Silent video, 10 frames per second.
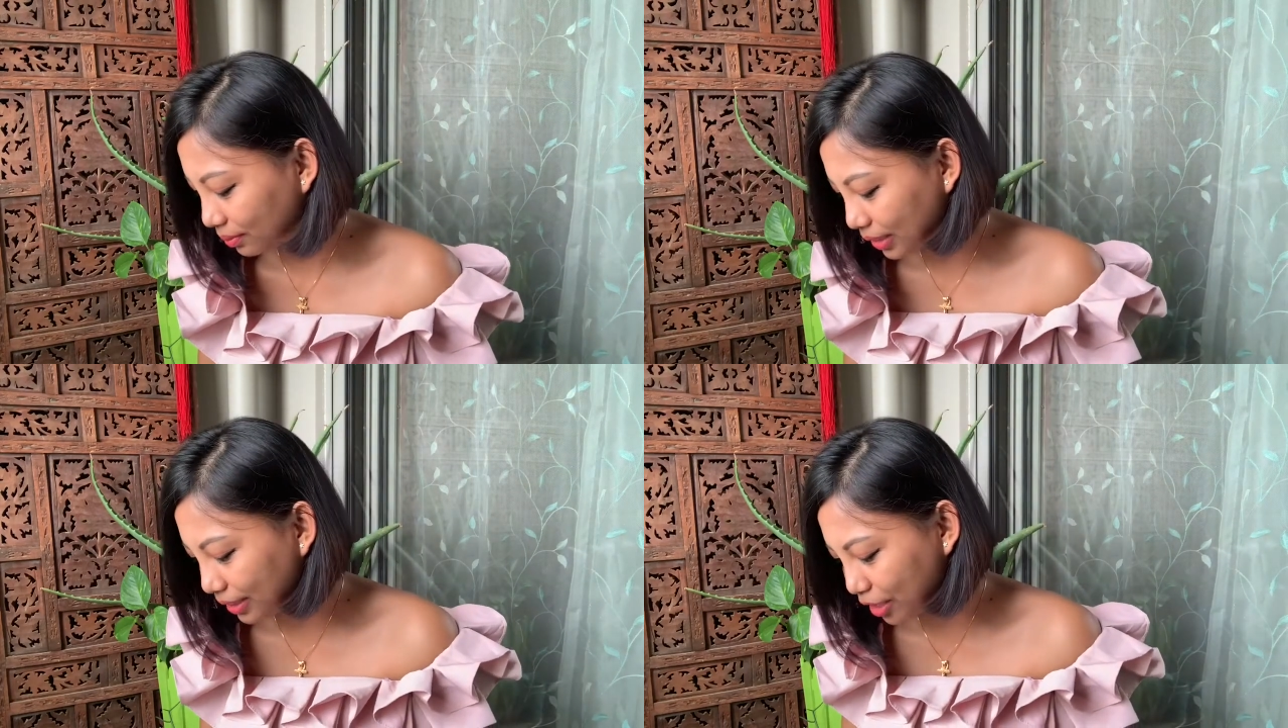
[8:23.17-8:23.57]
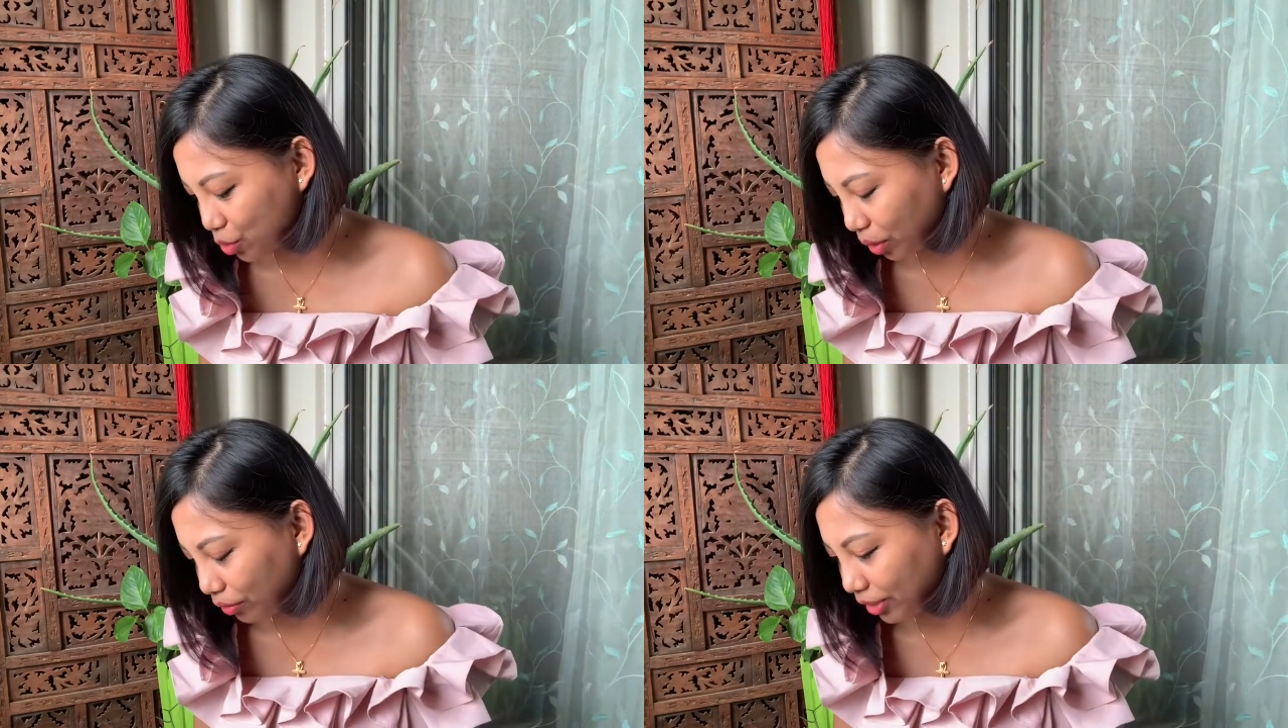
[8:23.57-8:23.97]
That's
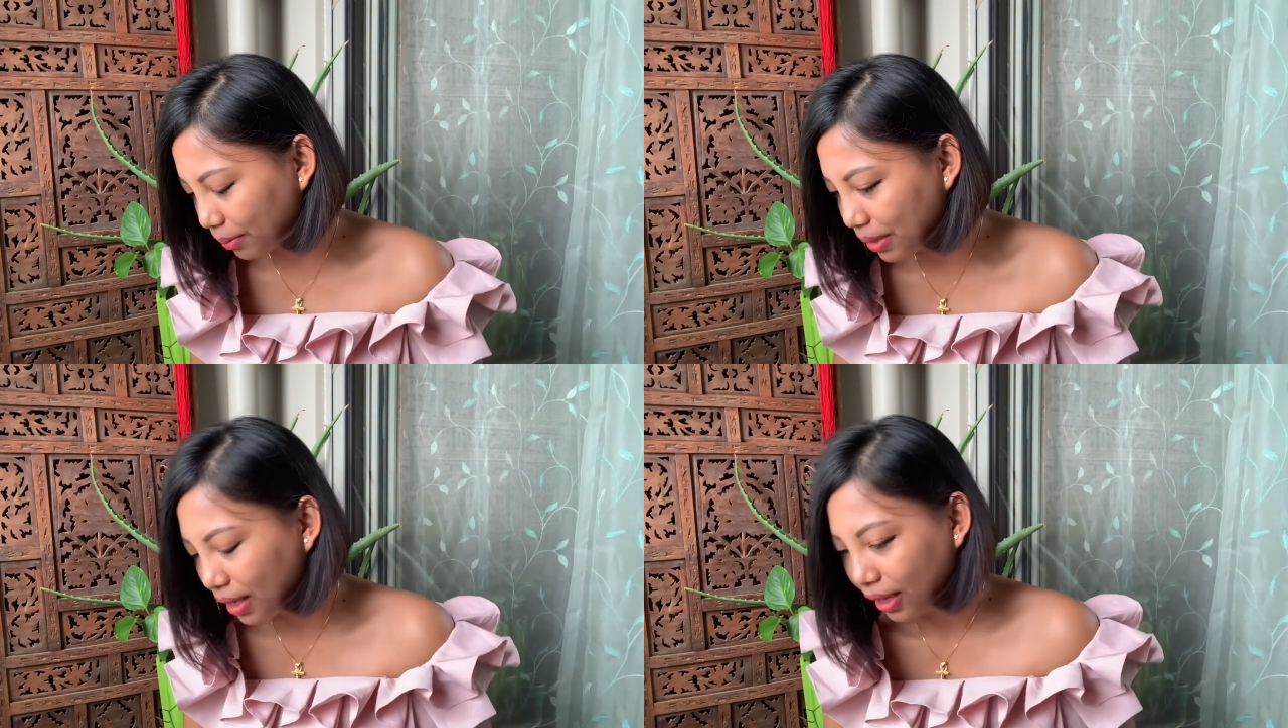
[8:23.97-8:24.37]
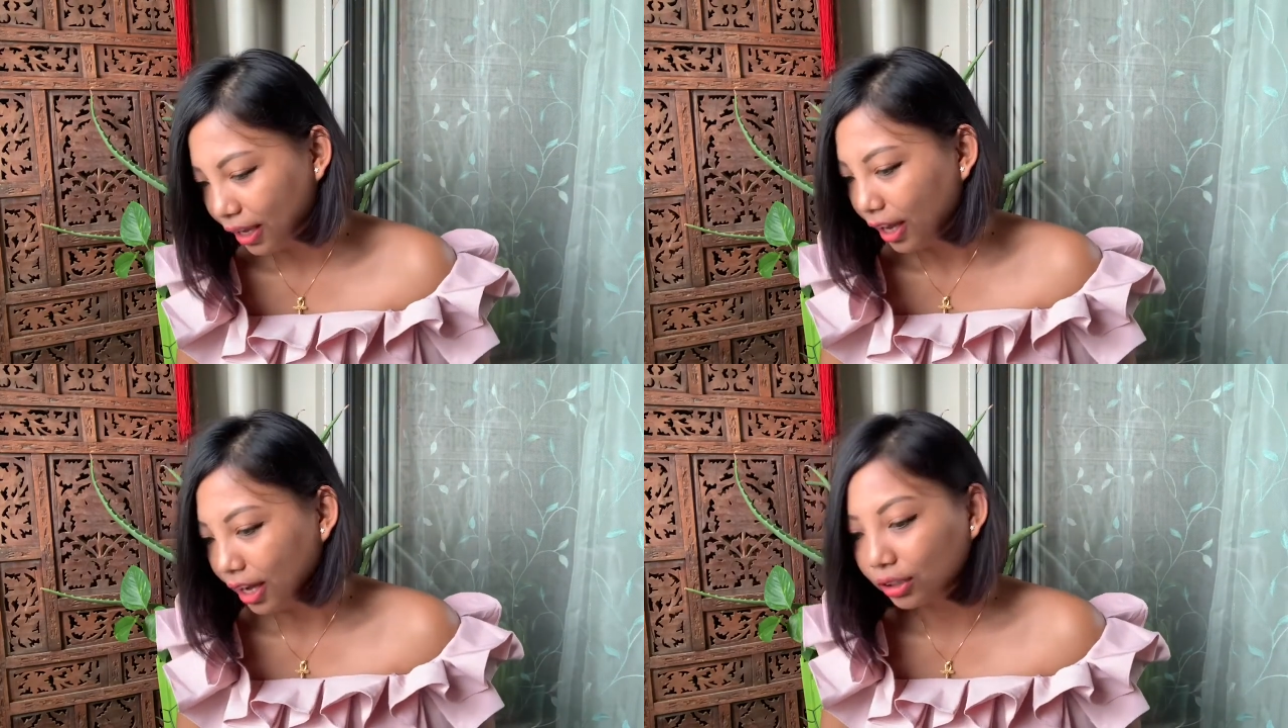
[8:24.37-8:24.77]
one of them.
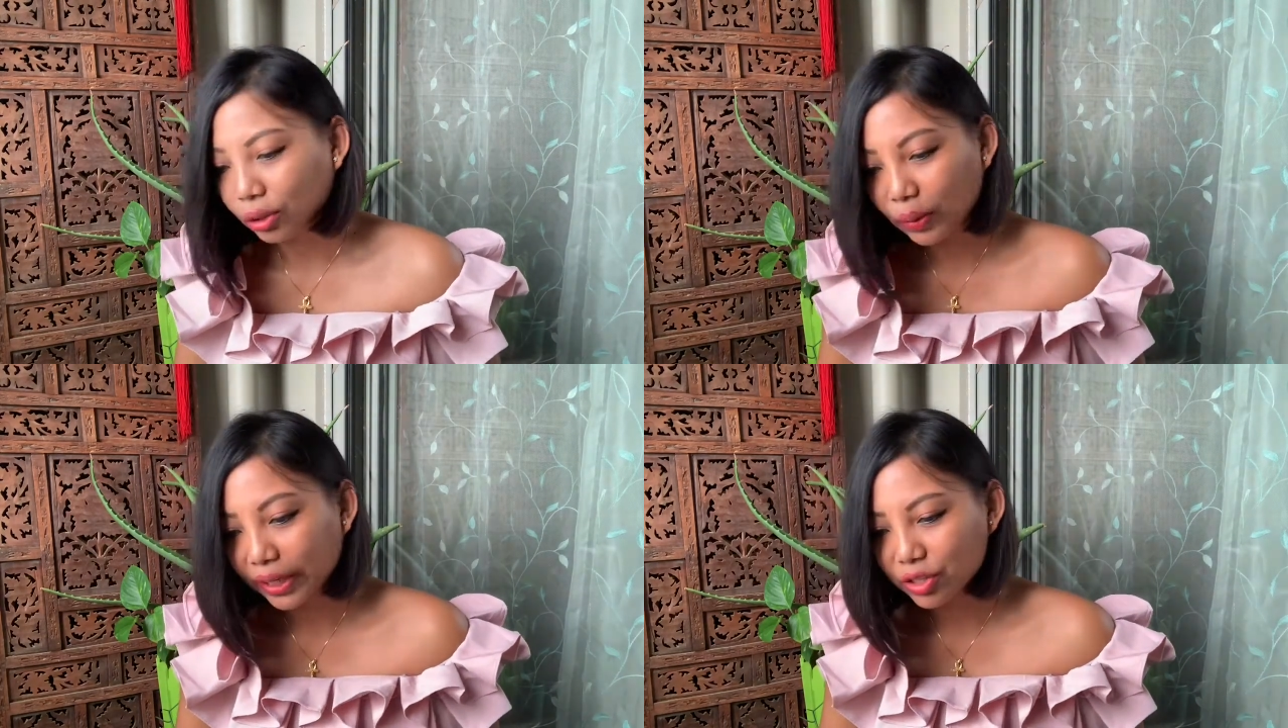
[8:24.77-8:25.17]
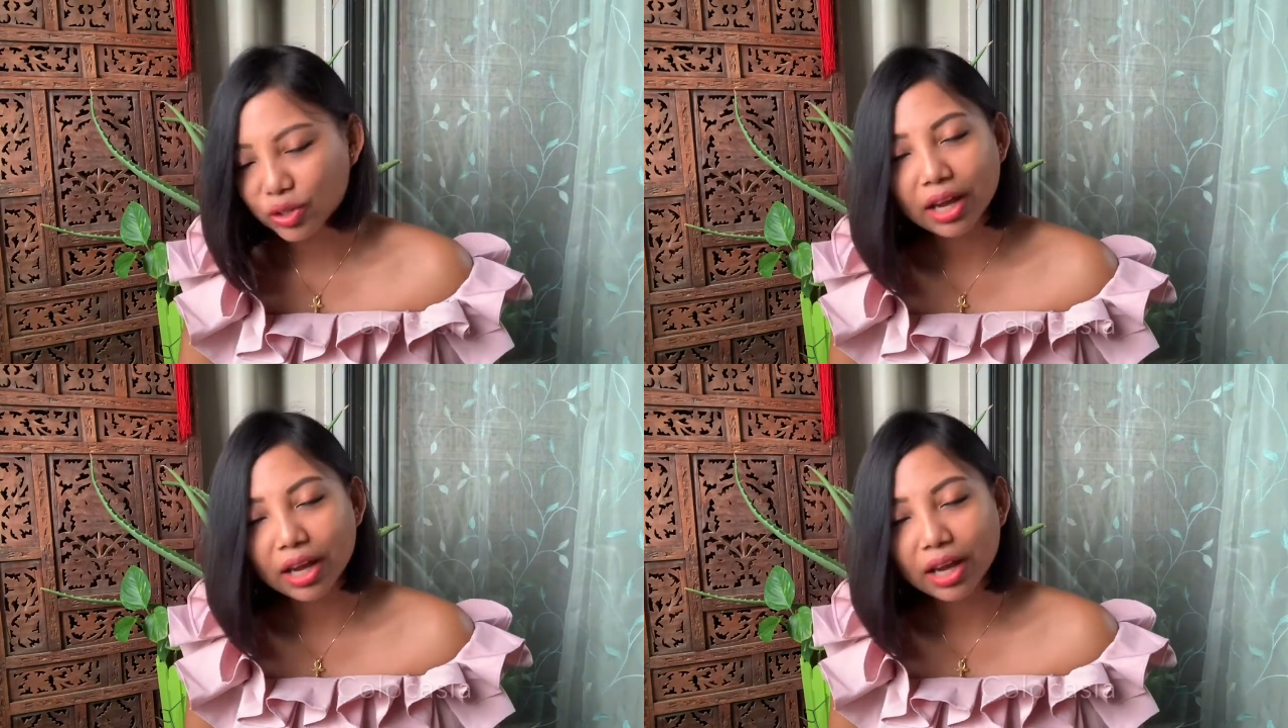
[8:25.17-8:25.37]
Colocasia,